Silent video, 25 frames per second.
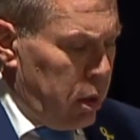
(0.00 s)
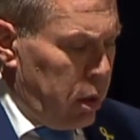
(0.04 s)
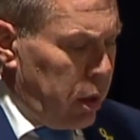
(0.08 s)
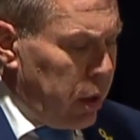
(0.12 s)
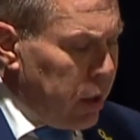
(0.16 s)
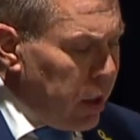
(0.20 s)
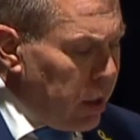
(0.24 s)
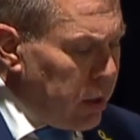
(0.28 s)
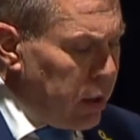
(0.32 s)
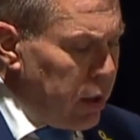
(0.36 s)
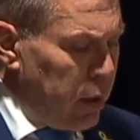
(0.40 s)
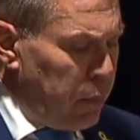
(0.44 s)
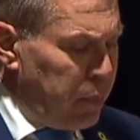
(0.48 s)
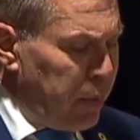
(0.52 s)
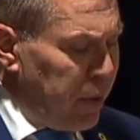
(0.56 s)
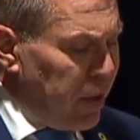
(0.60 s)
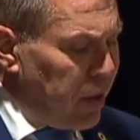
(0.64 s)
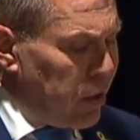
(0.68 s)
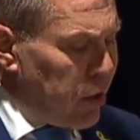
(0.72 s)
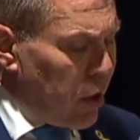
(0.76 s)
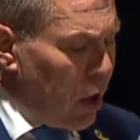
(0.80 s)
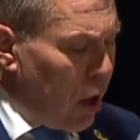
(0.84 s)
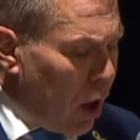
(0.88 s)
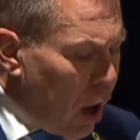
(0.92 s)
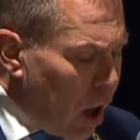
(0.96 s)

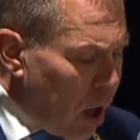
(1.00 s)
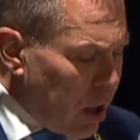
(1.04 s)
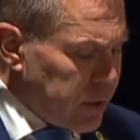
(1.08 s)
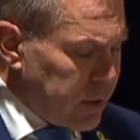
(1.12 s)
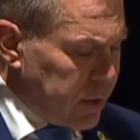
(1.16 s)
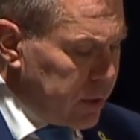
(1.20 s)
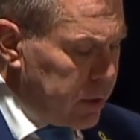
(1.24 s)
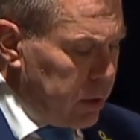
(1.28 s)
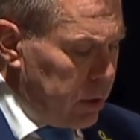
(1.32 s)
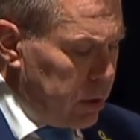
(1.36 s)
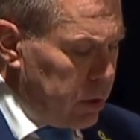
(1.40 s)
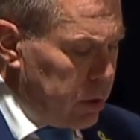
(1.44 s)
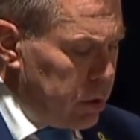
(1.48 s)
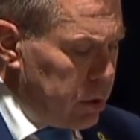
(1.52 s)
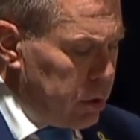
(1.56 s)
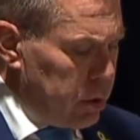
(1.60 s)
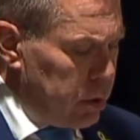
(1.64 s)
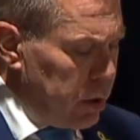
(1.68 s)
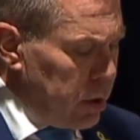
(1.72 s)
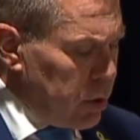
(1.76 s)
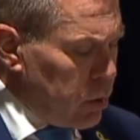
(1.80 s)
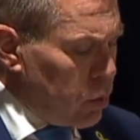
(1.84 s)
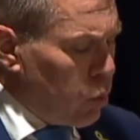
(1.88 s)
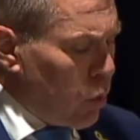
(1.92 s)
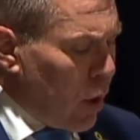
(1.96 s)
Kidnapping the hostage
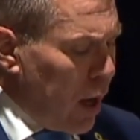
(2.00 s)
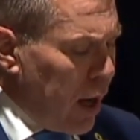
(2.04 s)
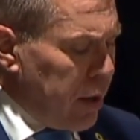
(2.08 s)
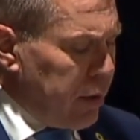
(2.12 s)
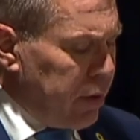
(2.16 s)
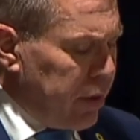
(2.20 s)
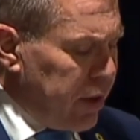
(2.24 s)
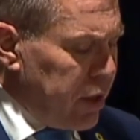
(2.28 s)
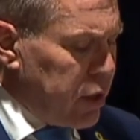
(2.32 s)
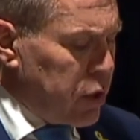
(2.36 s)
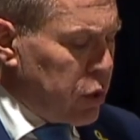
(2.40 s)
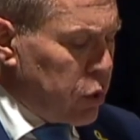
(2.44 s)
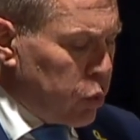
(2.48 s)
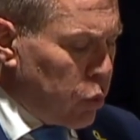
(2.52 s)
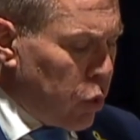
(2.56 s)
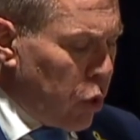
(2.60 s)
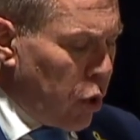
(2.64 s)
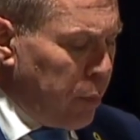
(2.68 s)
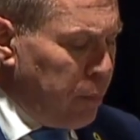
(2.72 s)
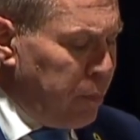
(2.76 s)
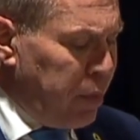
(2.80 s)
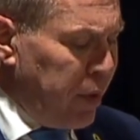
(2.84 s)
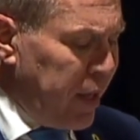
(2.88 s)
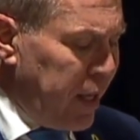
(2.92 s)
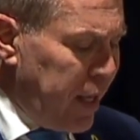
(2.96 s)
is why this
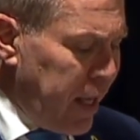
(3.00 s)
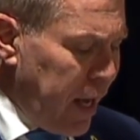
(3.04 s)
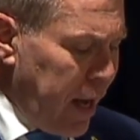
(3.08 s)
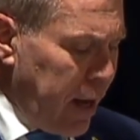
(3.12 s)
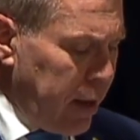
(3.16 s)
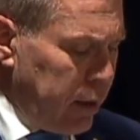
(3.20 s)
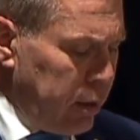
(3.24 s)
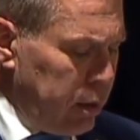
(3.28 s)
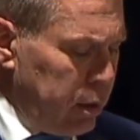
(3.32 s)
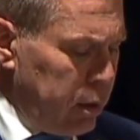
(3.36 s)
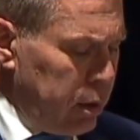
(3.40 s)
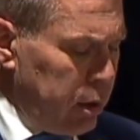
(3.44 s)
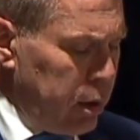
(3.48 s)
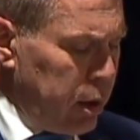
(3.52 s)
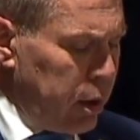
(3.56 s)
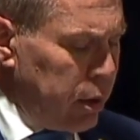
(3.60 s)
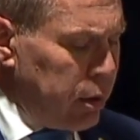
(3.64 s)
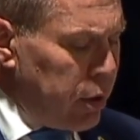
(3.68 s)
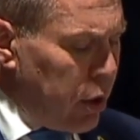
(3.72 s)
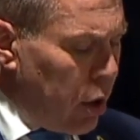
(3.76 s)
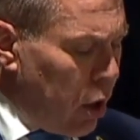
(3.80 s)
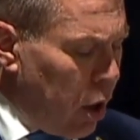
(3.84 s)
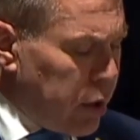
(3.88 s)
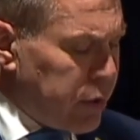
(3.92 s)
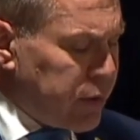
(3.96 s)
war began, and
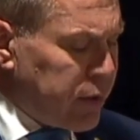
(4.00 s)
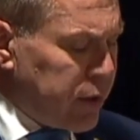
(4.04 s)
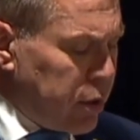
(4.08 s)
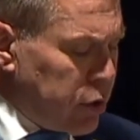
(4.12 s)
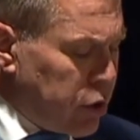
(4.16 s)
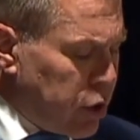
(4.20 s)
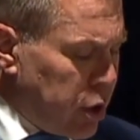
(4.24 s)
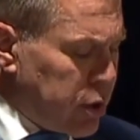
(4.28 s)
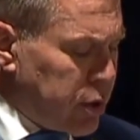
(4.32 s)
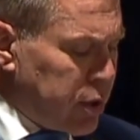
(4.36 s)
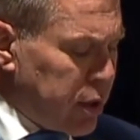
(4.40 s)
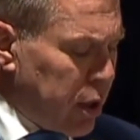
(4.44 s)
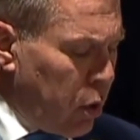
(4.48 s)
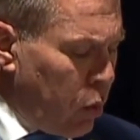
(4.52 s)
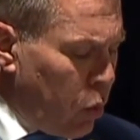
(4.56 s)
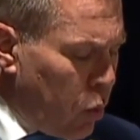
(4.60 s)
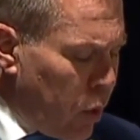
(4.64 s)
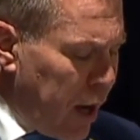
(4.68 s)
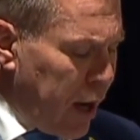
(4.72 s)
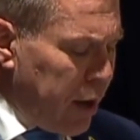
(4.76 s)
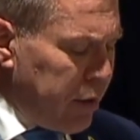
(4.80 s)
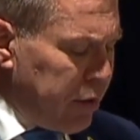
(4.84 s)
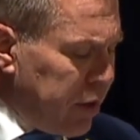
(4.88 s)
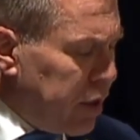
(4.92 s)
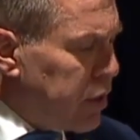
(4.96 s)
the hostages are
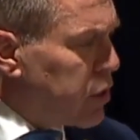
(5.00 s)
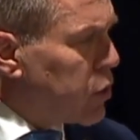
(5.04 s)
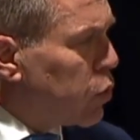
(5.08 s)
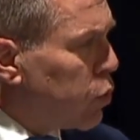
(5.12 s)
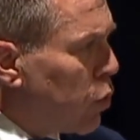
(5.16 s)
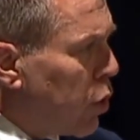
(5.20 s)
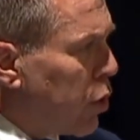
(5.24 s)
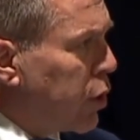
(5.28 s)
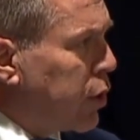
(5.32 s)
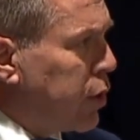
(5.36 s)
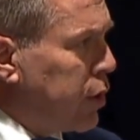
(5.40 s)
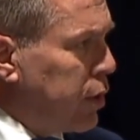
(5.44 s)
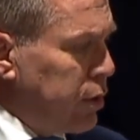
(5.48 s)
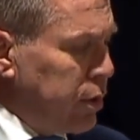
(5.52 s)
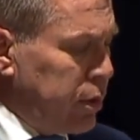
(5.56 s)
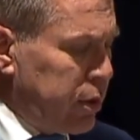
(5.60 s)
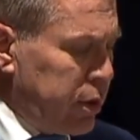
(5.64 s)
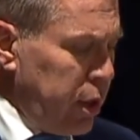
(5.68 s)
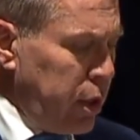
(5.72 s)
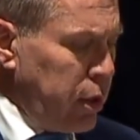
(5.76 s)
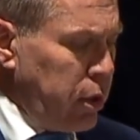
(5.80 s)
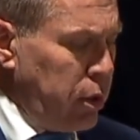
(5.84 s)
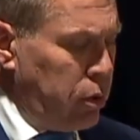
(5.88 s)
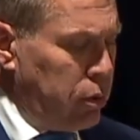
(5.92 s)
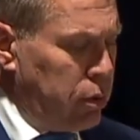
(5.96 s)
why this war
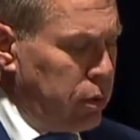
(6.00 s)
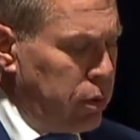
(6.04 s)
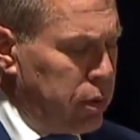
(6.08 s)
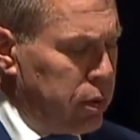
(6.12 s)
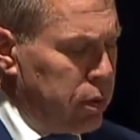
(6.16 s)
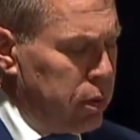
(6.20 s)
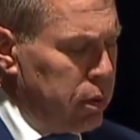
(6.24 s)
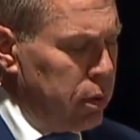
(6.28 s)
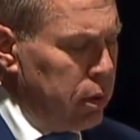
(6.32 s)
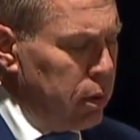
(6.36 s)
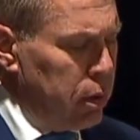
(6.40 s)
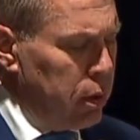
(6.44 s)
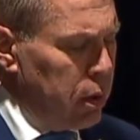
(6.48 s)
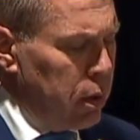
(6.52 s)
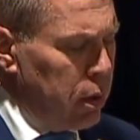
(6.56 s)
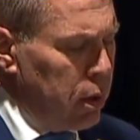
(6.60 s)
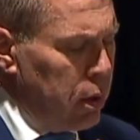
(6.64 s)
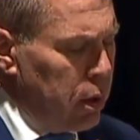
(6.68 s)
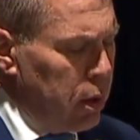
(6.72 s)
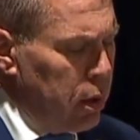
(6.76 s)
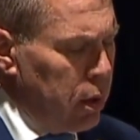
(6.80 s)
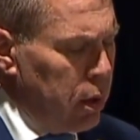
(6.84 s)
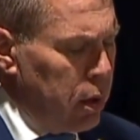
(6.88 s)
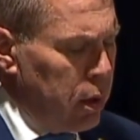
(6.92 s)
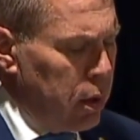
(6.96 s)
continues.
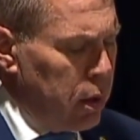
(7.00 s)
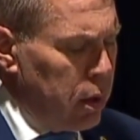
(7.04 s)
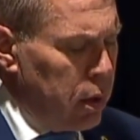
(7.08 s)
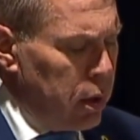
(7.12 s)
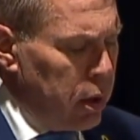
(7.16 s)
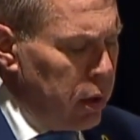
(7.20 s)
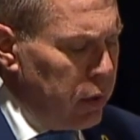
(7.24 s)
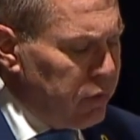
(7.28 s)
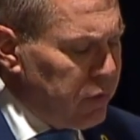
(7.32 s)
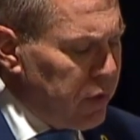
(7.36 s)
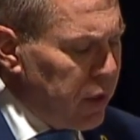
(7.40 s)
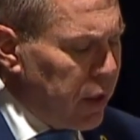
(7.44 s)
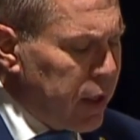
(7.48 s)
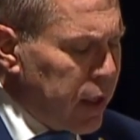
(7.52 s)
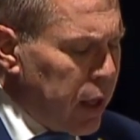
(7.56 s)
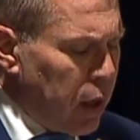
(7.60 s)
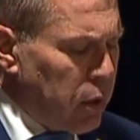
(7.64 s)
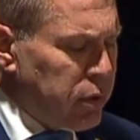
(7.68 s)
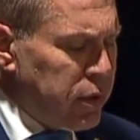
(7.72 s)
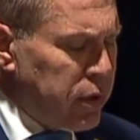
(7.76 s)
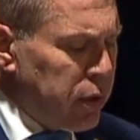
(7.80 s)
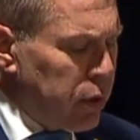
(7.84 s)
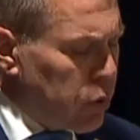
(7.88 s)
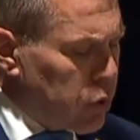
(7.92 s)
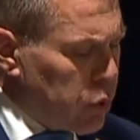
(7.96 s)
If the
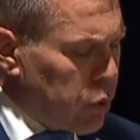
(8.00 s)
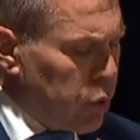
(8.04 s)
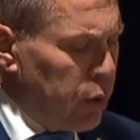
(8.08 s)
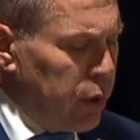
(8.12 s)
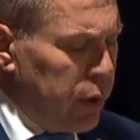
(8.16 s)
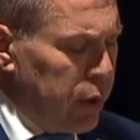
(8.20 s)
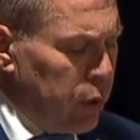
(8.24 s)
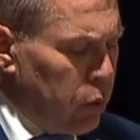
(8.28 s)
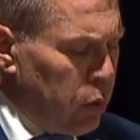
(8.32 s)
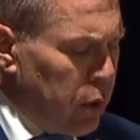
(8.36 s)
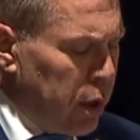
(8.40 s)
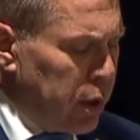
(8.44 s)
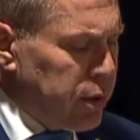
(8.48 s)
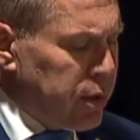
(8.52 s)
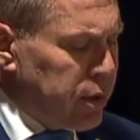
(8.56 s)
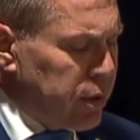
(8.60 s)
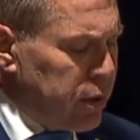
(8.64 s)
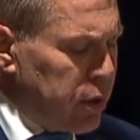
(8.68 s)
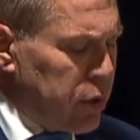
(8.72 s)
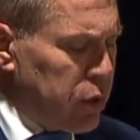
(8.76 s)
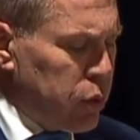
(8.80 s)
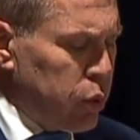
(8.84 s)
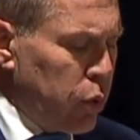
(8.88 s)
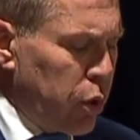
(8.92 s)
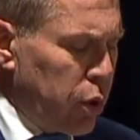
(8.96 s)
Council truly wants
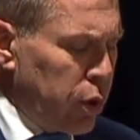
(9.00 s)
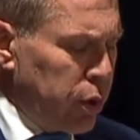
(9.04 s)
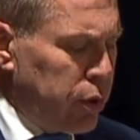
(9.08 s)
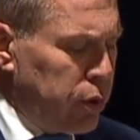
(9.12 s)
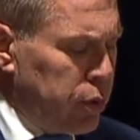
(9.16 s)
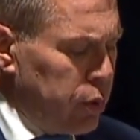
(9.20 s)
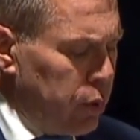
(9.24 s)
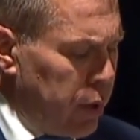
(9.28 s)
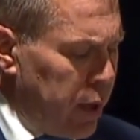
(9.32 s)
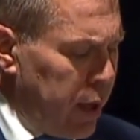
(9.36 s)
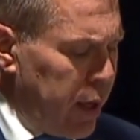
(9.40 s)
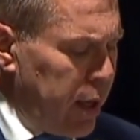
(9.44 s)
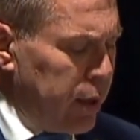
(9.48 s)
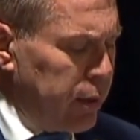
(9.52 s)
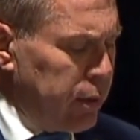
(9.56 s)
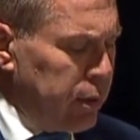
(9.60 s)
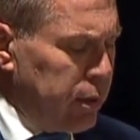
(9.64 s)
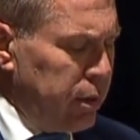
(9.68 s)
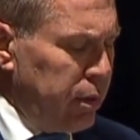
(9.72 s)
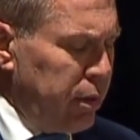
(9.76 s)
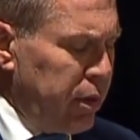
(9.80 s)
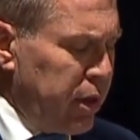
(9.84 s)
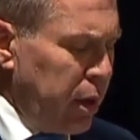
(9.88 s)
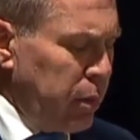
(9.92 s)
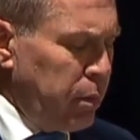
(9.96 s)
this war to
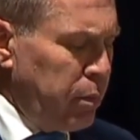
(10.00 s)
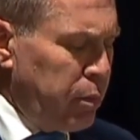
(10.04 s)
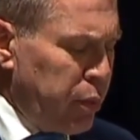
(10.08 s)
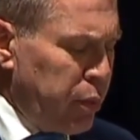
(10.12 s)
end, then